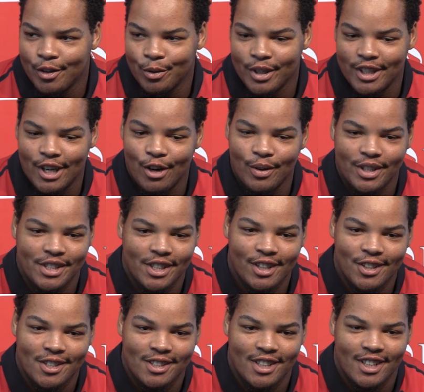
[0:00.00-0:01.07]
We know each
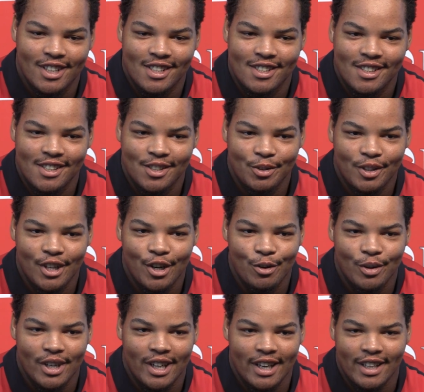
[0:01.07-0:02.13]
other's tendencies. We know
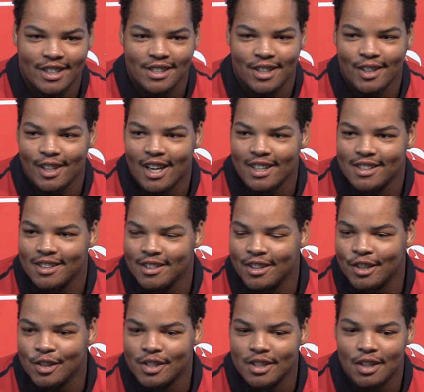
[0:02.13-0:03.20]
what each other likes to
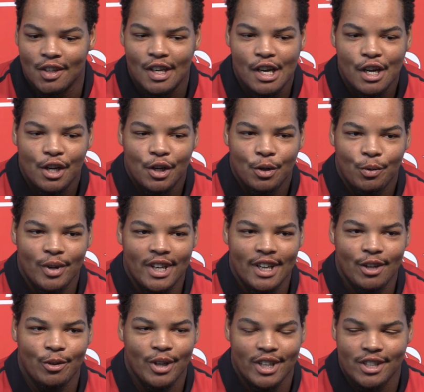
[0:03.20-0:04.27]
do. So we
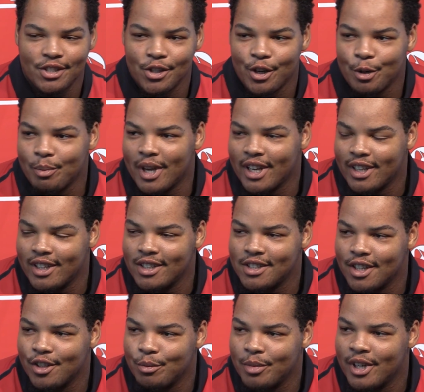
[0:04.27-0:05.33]
enjoy making each
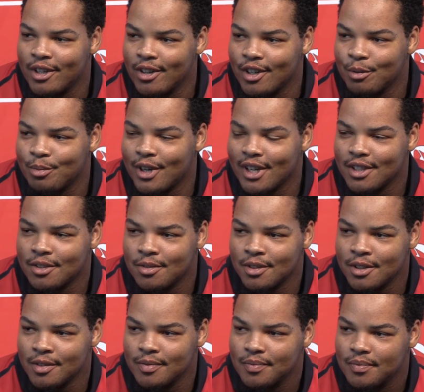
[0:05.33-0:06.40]
other better on the practice field.